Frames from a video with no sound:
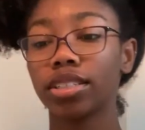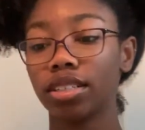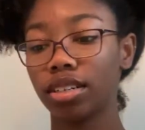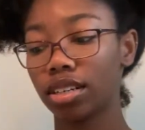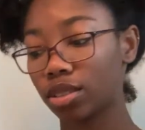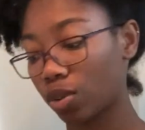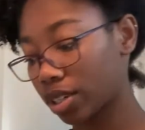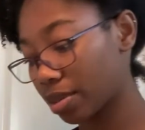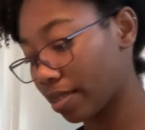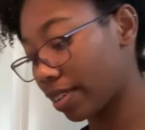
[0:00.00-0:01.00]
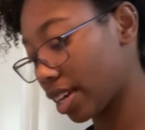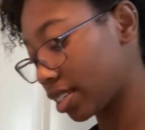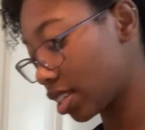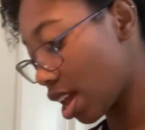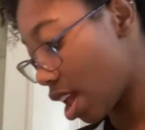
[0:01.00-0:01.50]
routine is wash my
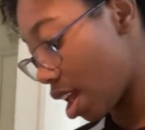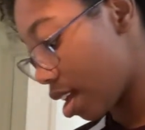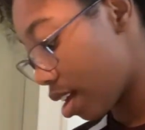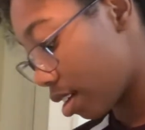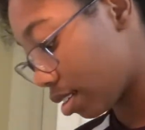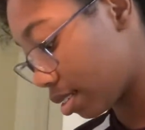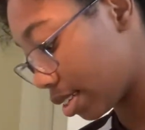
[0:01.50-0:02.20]
face. A